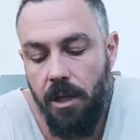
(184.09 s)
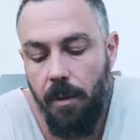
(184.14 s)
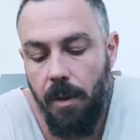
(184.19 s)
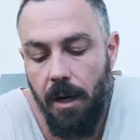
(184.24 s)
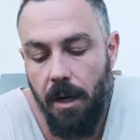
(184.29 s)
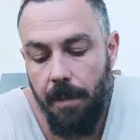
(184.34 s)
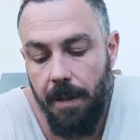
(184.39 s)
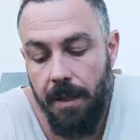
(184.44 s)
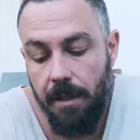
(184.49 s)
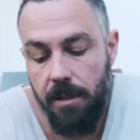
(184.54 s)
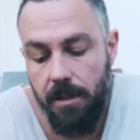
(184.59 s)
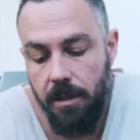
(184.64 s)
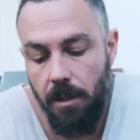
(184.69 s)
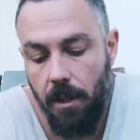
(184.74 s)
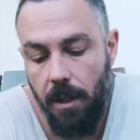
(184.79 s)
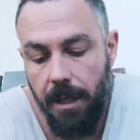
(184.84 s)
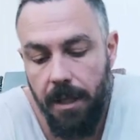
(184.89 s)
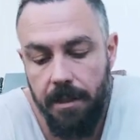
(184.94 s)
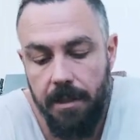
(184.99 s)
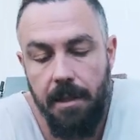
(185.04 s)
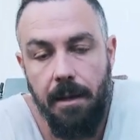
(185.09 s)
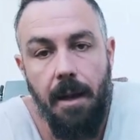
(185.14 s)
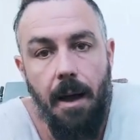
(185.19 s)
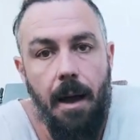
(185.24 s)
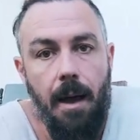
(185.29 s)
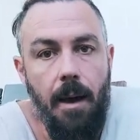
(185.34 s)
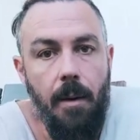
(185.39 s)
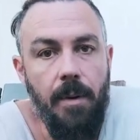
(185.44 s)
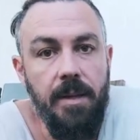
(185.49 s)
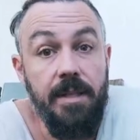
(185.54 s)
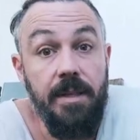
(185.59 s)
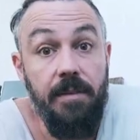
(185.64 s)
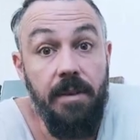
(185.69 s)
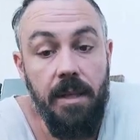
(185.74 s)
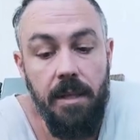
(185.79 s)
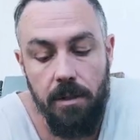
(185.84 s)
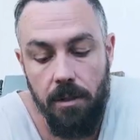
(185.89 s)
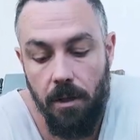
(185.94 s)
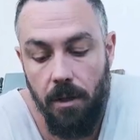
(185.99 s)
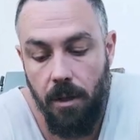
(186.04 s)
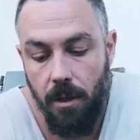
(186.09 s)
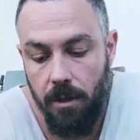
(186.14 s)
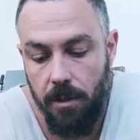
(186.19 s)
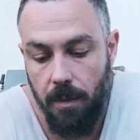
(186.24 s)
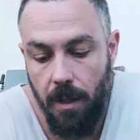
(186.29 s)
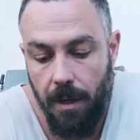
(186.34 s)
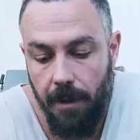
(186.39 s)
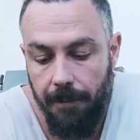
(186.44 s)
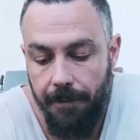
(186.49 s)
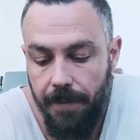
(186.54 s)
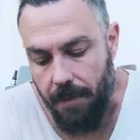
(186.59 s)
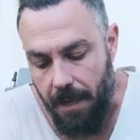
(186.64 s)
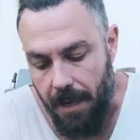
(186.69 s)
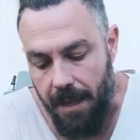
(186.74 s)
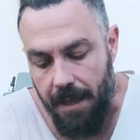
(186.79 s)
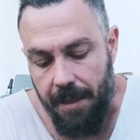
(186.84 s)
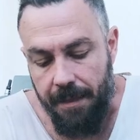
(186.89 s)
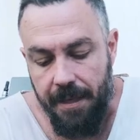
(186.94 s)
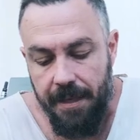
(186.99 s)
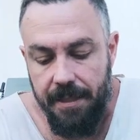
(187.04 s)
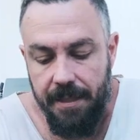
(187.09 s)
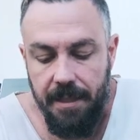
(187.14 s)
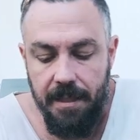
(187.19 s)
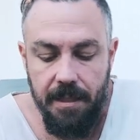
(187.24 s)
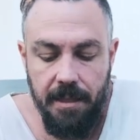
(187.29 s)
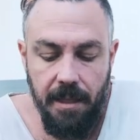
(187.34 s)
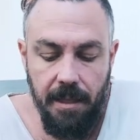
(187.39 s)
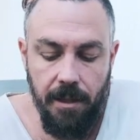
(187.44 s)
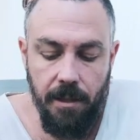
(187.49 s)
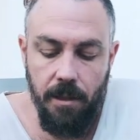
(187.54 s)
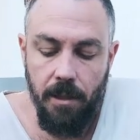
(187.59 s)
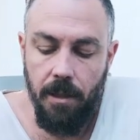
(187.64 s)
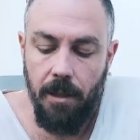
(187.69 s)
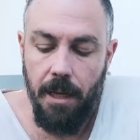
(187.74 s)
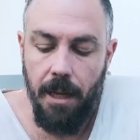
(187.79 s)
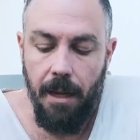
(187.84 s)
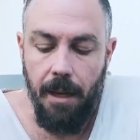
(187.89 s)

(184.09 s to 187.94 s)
that we're going to be installing into the car once everything sort of goes well. And this is the little